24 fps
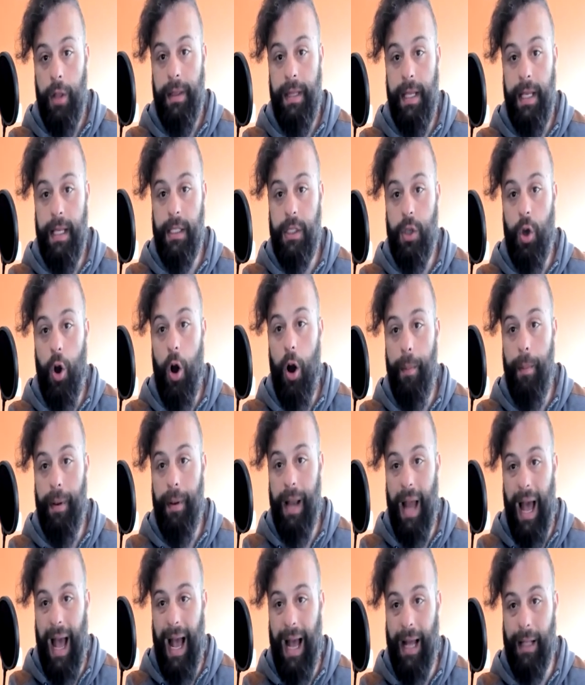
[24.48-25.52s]
These
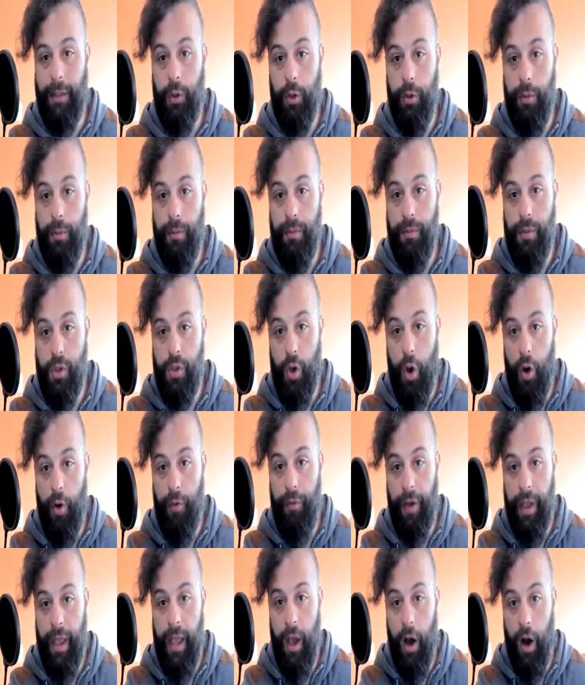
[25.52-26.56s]
carbon atoms
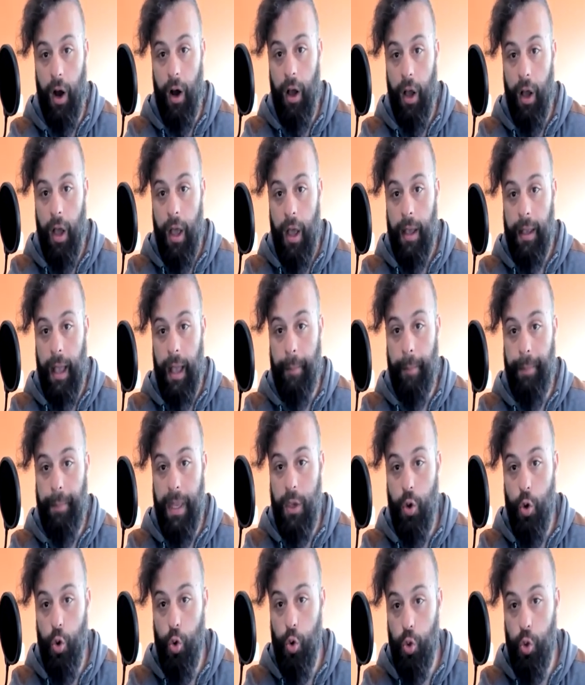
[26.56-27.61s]
over here can be
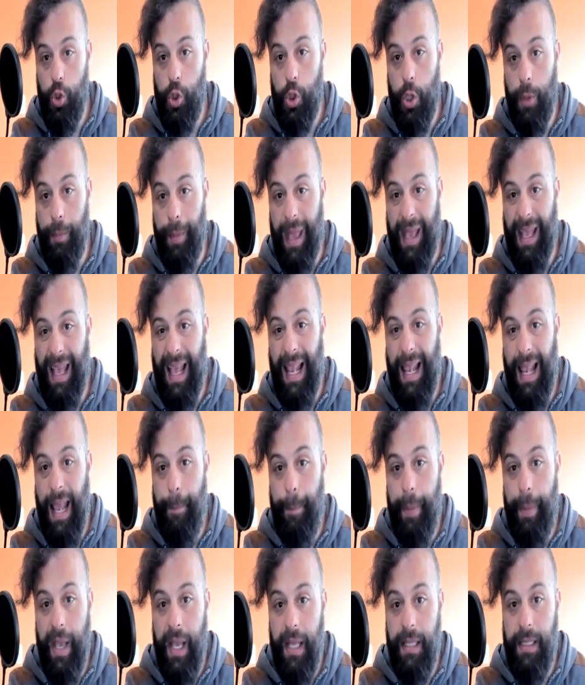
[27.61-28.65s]
used to make
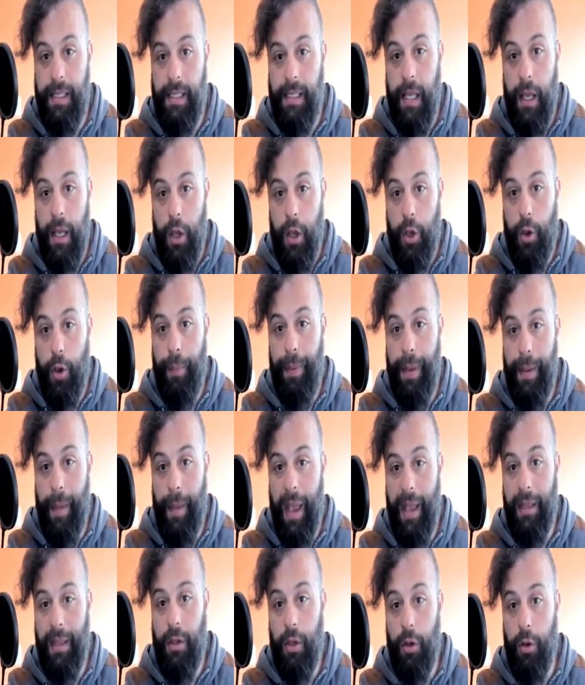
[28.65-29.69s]
lipids, could be
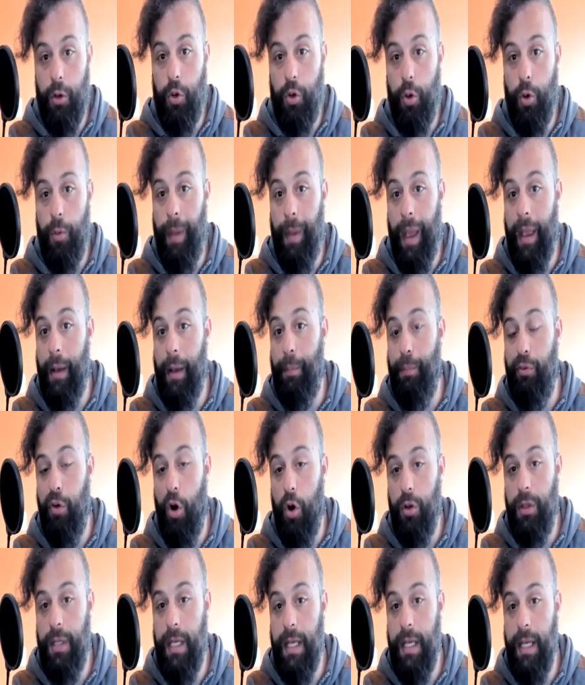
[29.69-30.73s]
made to make
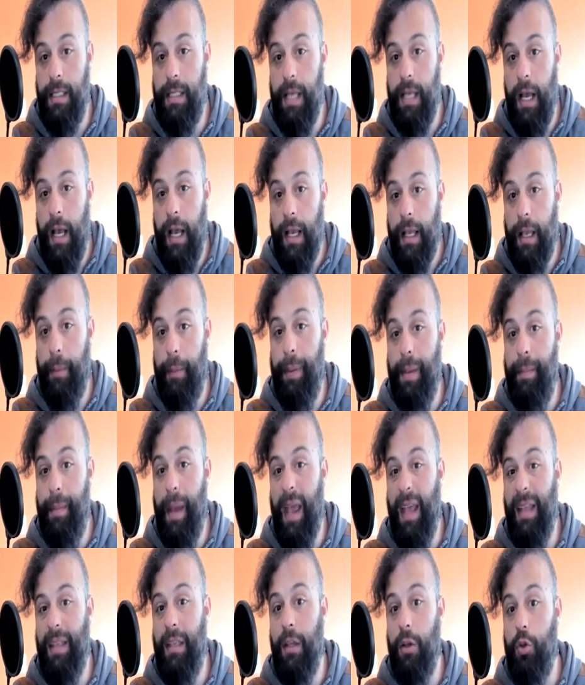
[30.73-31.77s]
proteins, could be
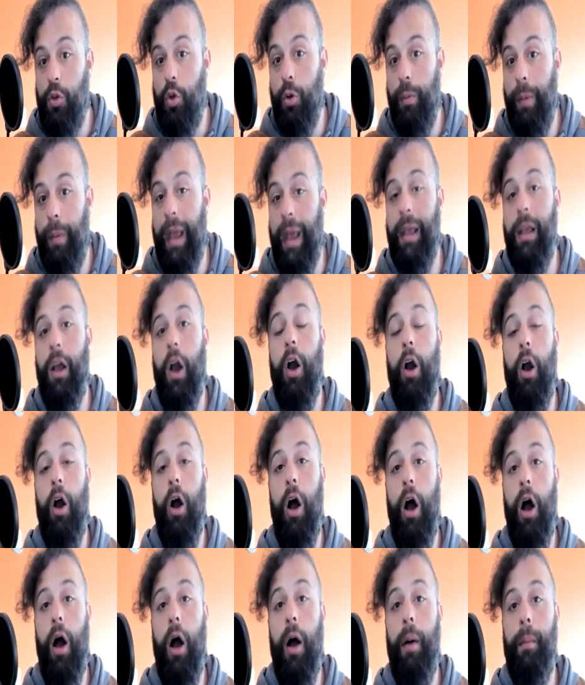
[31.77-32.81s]
made to make
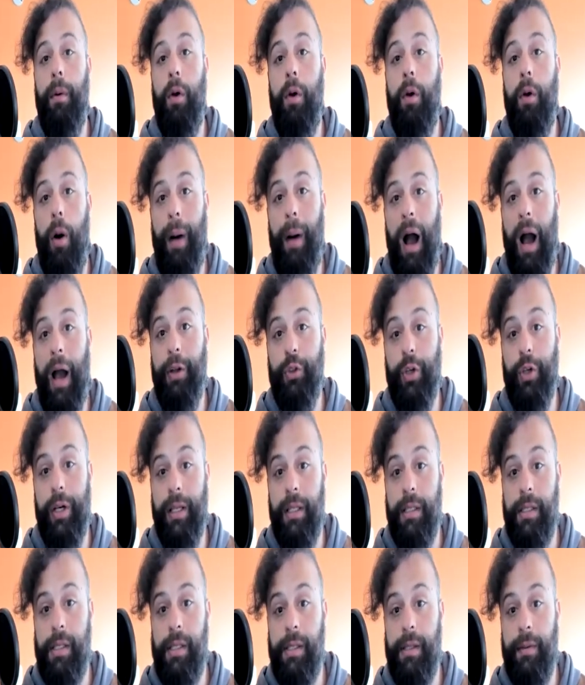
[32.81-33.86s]

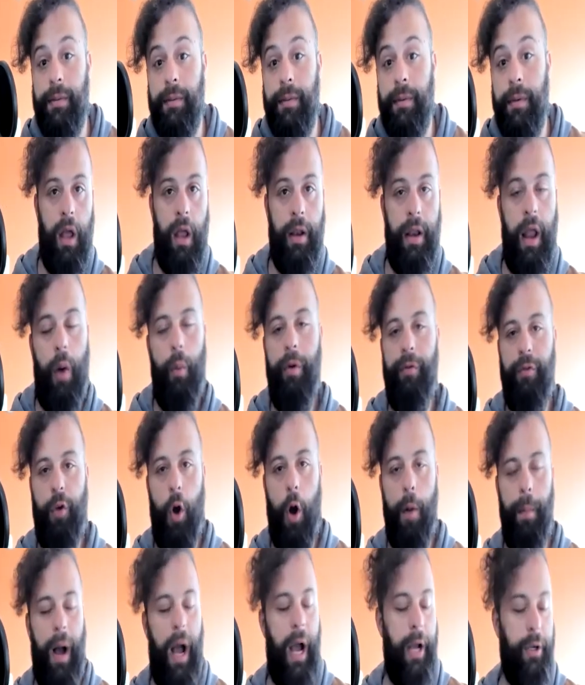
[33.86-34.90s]
carbohydrates. Now, with
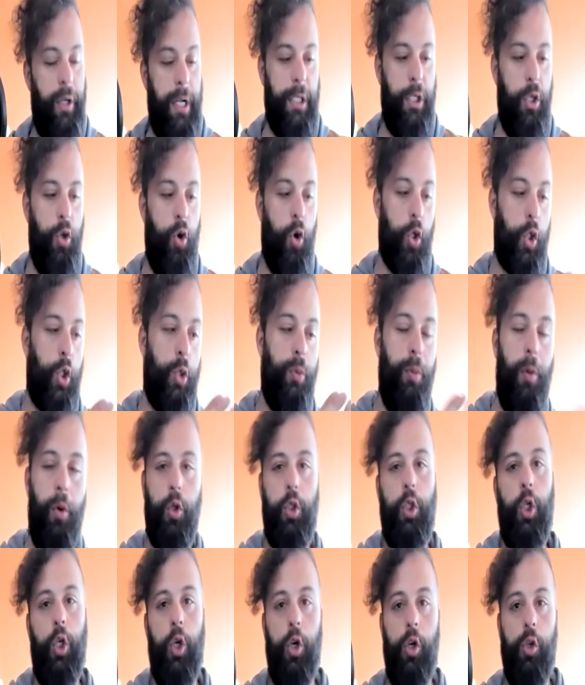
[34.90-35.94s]
carbohydrates, you've got
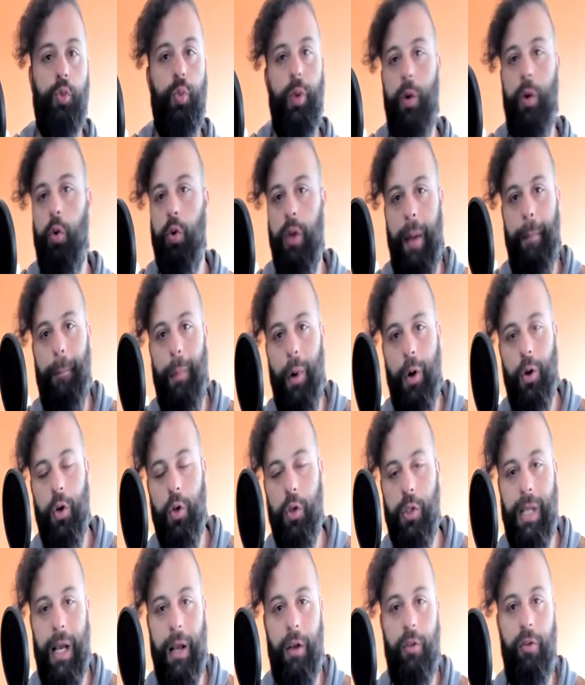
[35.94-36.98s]
small sugars, we call them
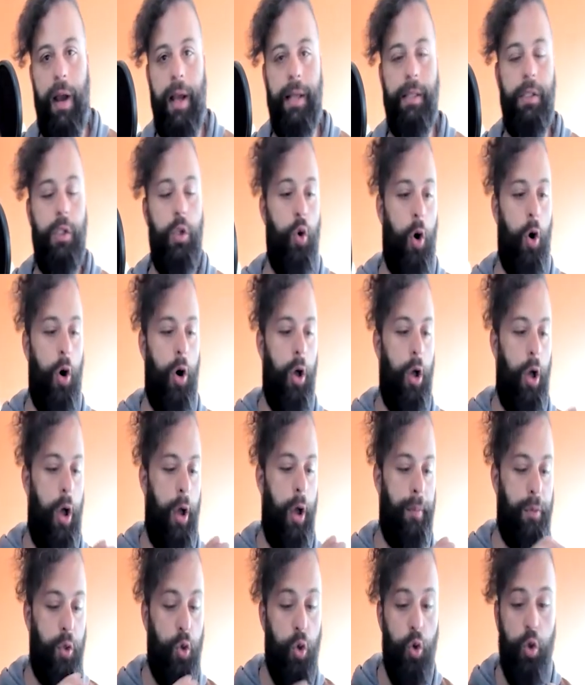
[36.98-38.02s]
monosaccharides. You've
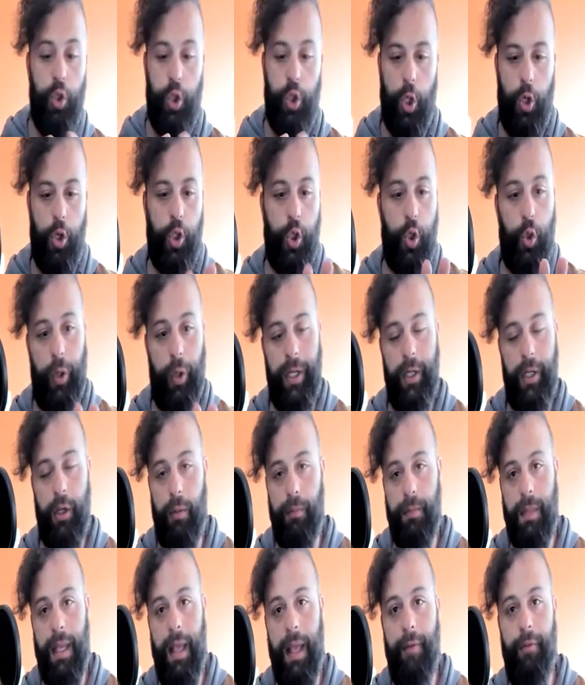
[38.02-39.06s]
got two sugars joined
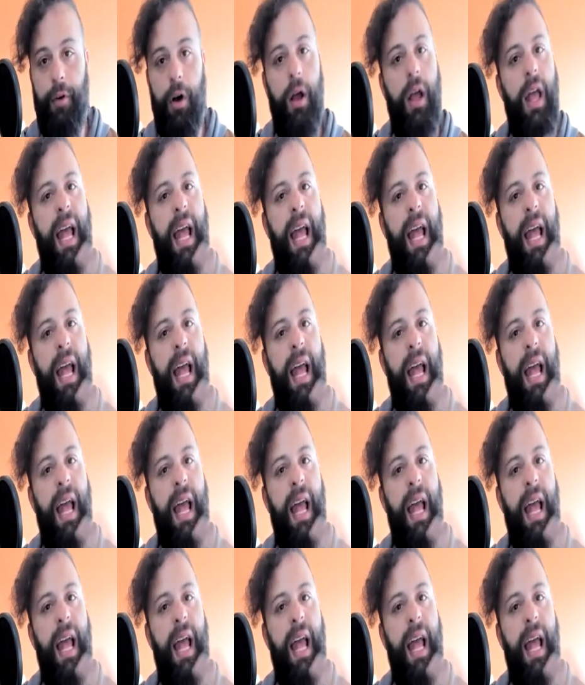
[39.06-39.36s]
up together,